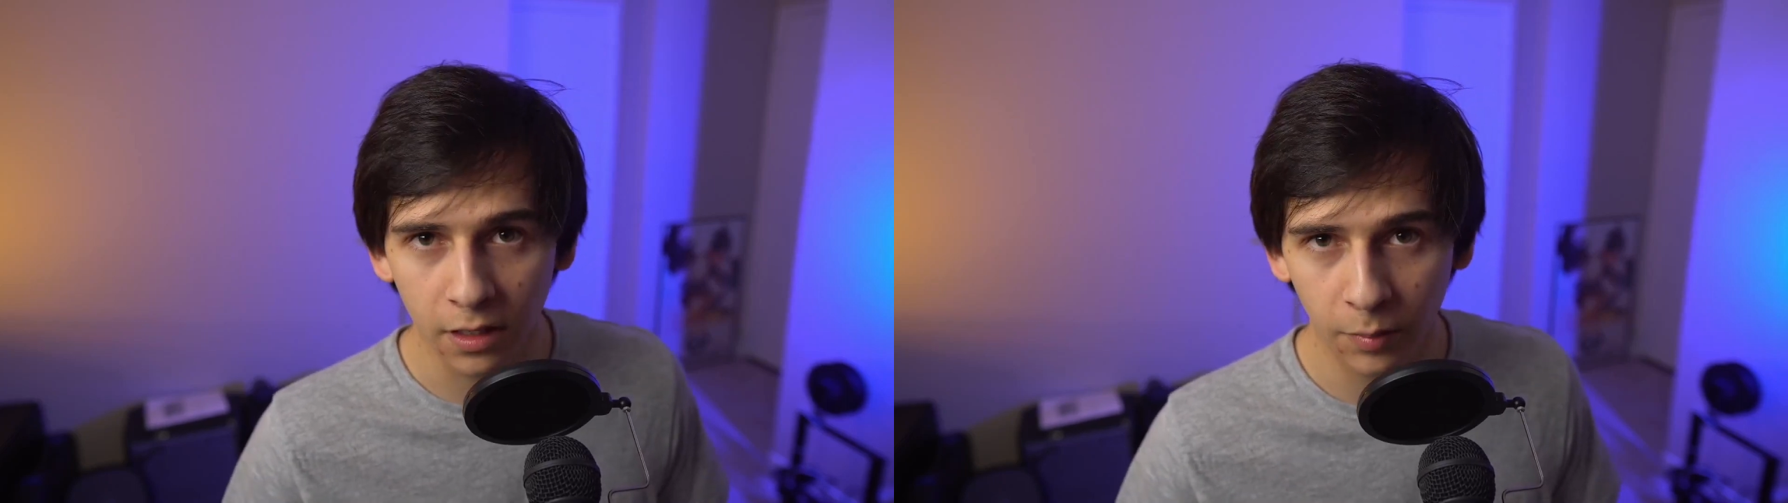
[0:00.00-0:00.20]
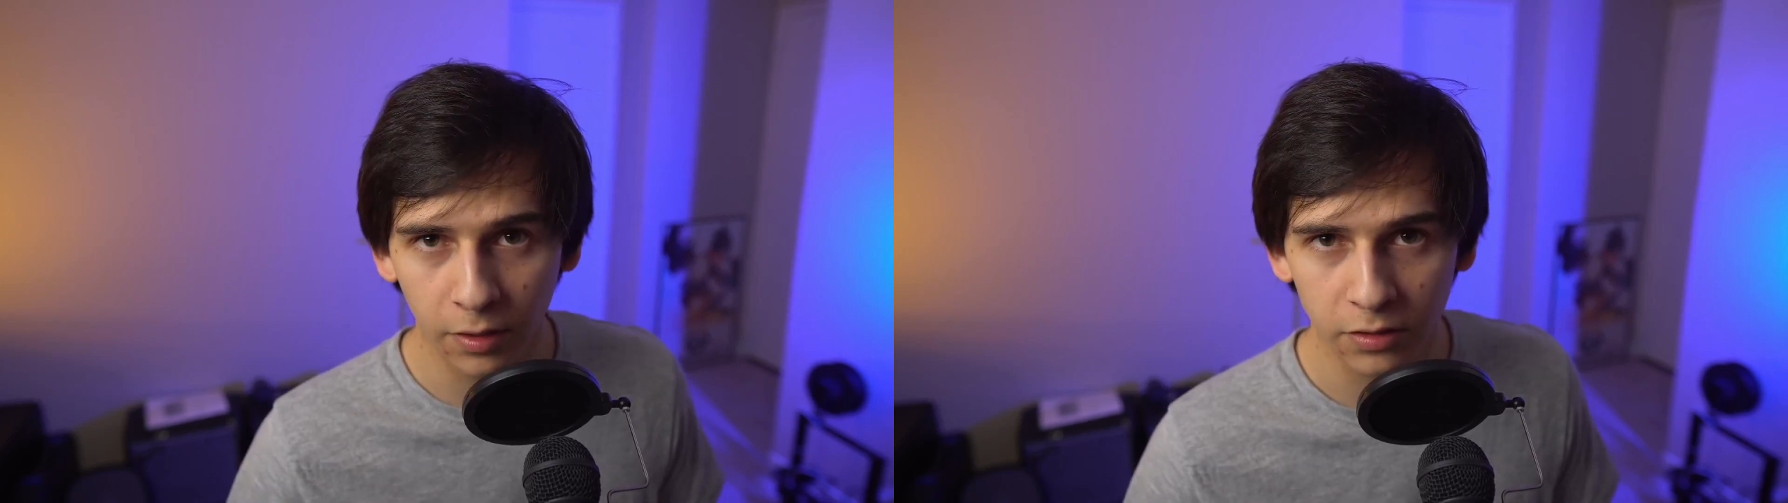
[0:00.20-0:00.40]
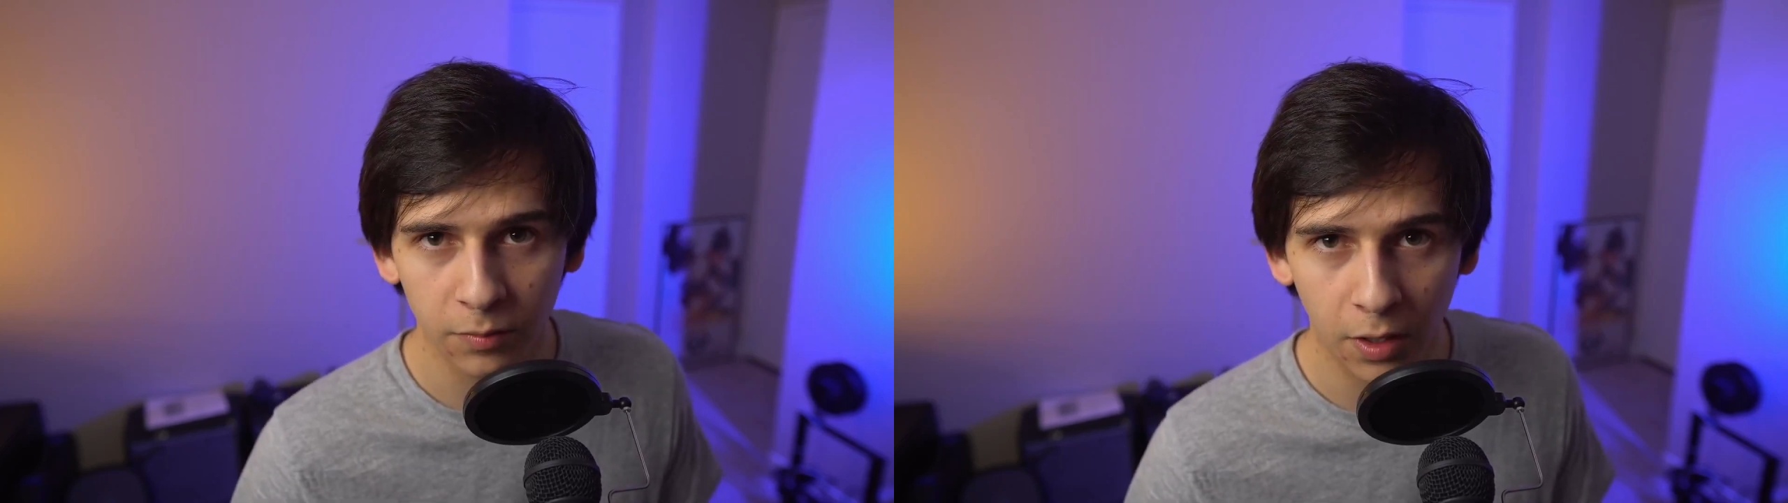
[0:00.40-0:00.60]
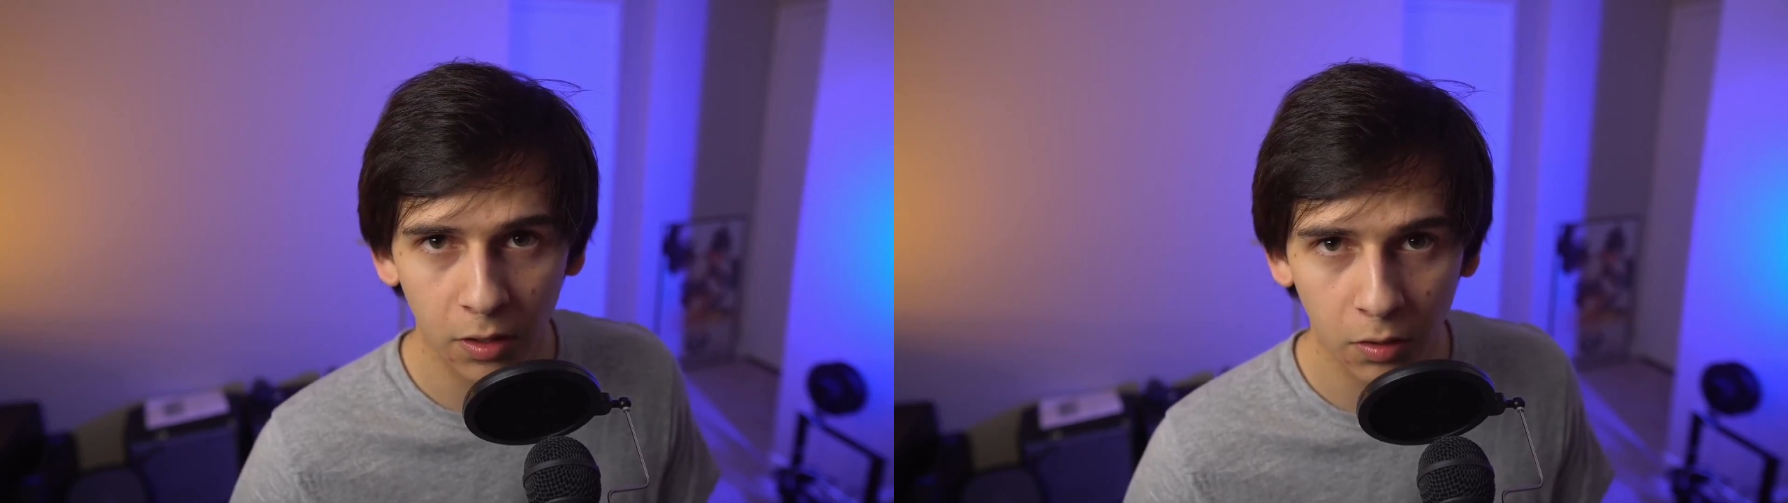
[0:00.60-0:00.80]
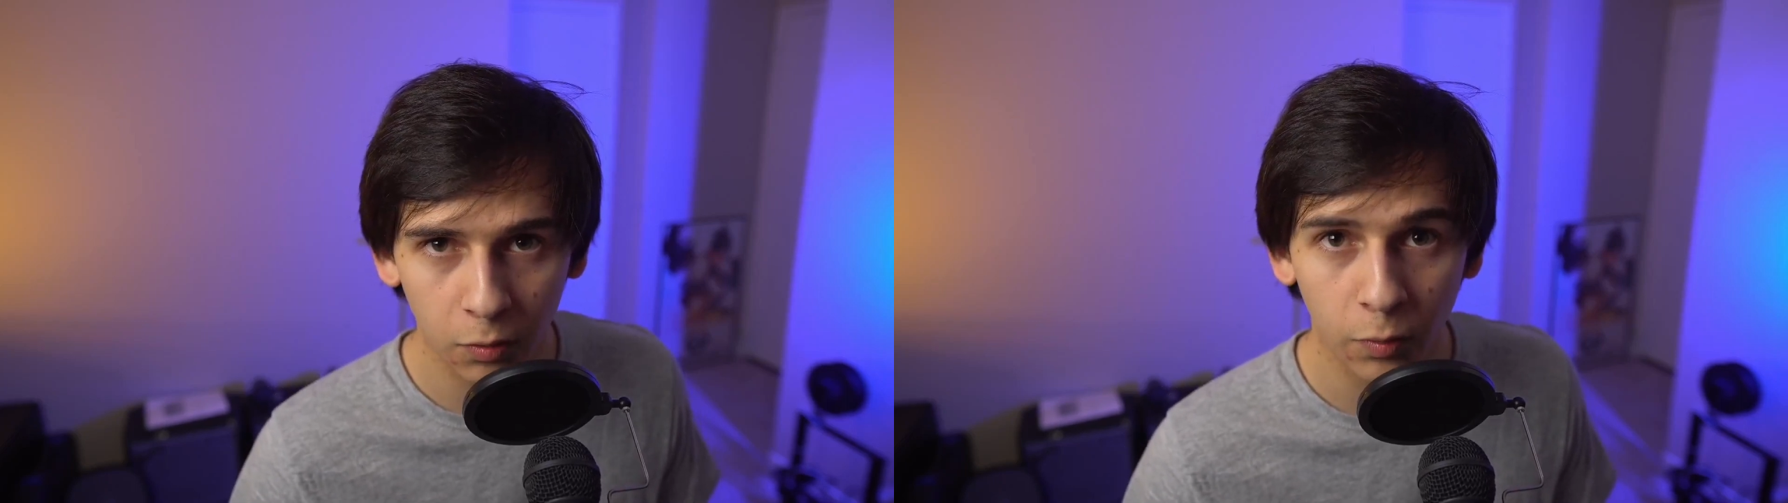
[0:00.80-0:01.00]
about
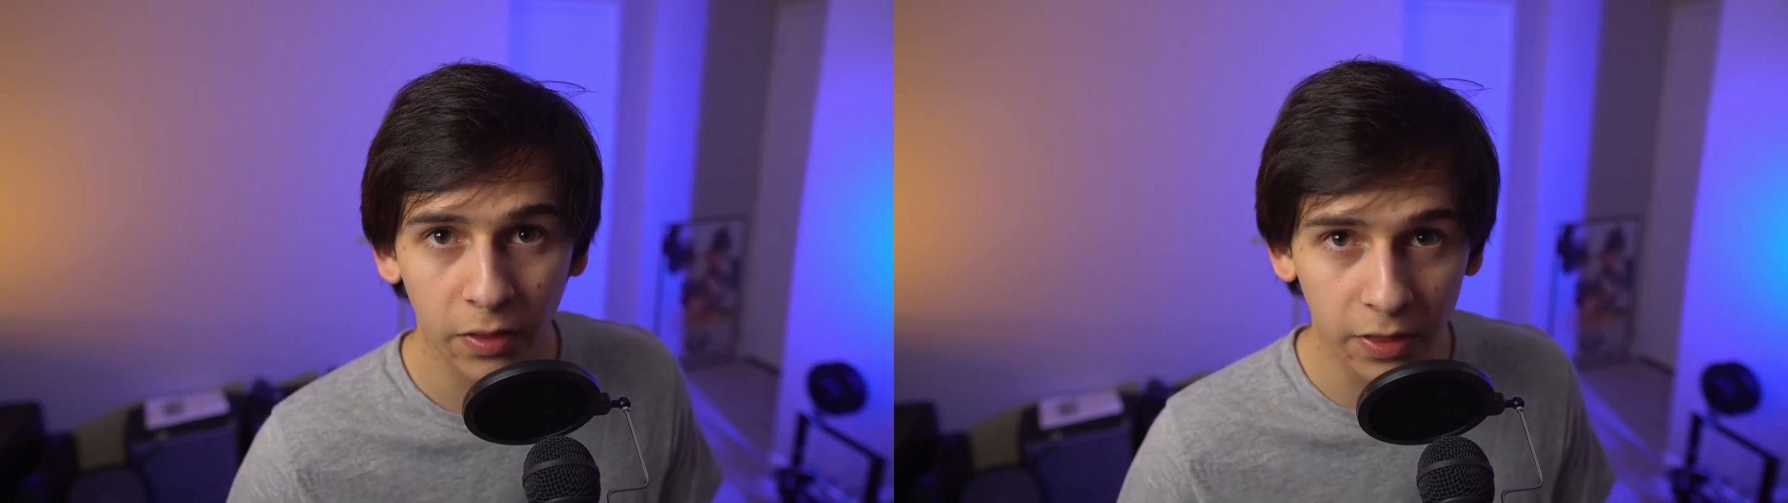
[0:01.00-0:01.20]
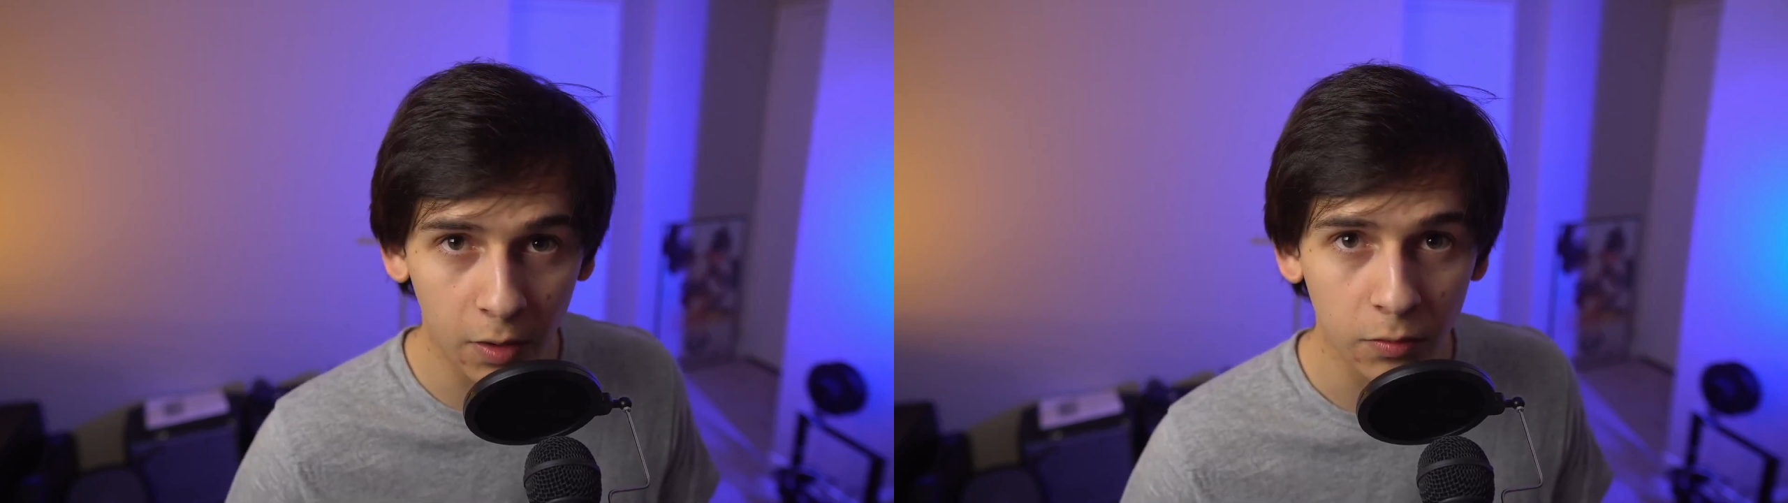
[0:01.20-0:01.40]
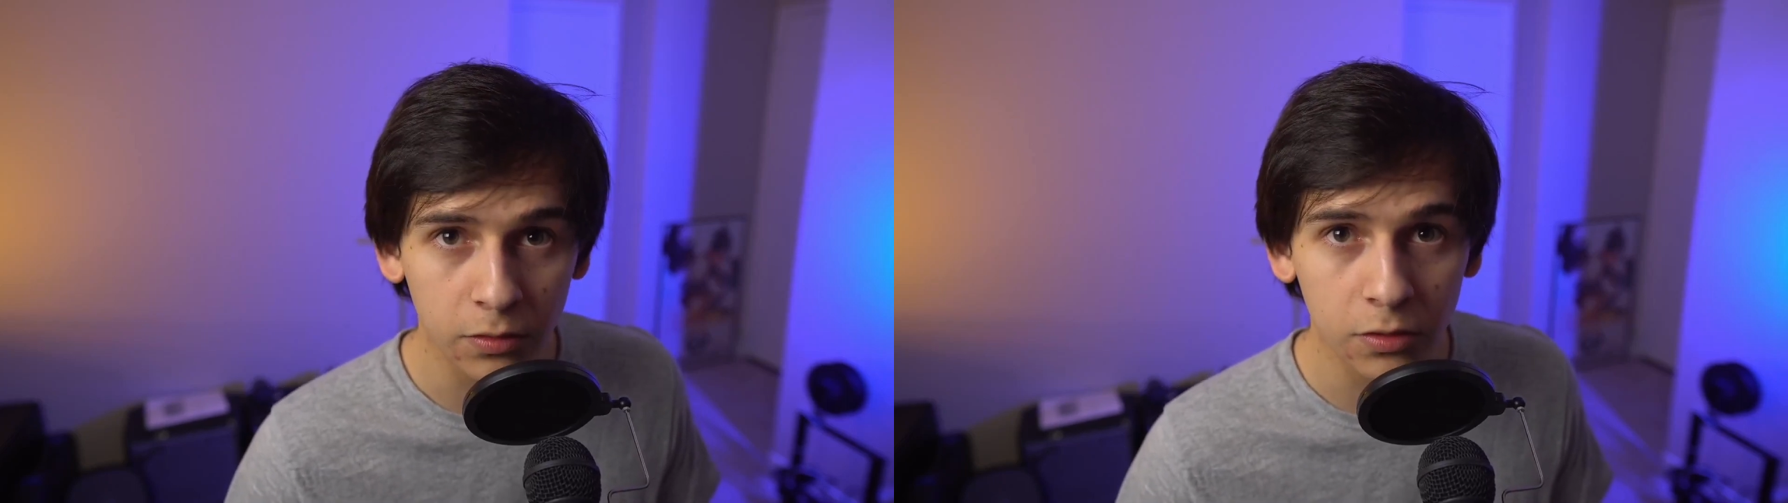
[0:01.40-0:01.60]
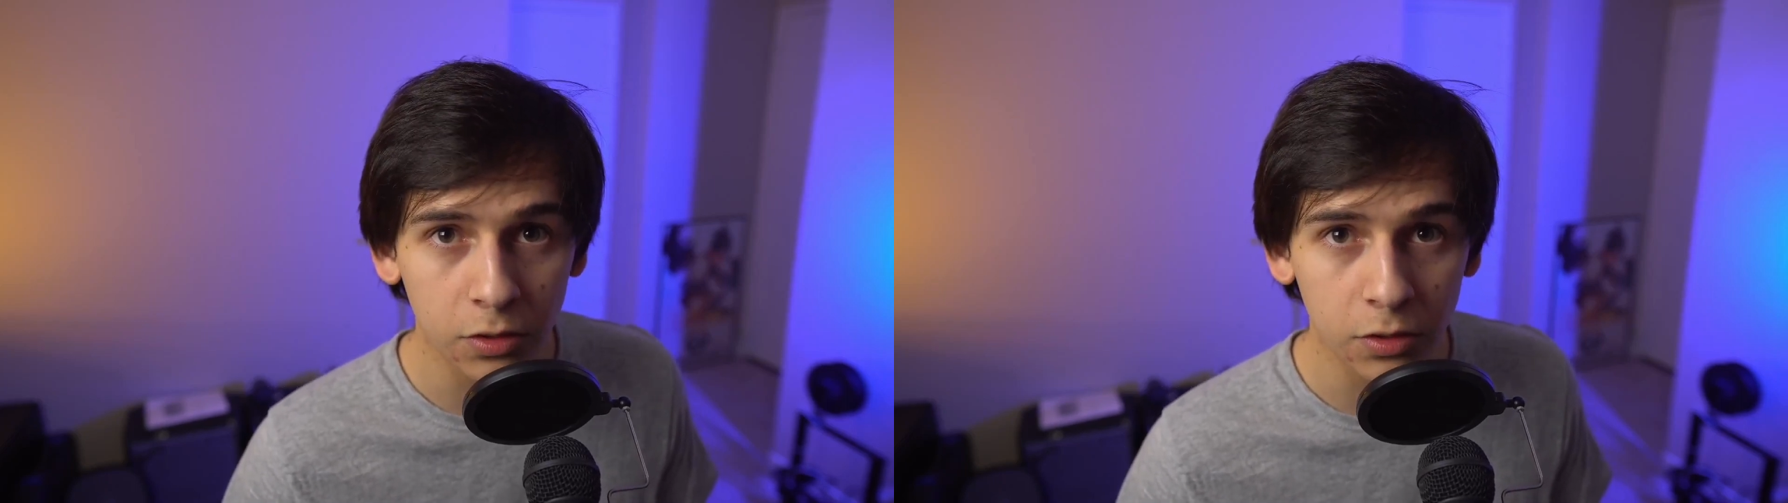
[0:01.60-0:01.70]
tomorrow without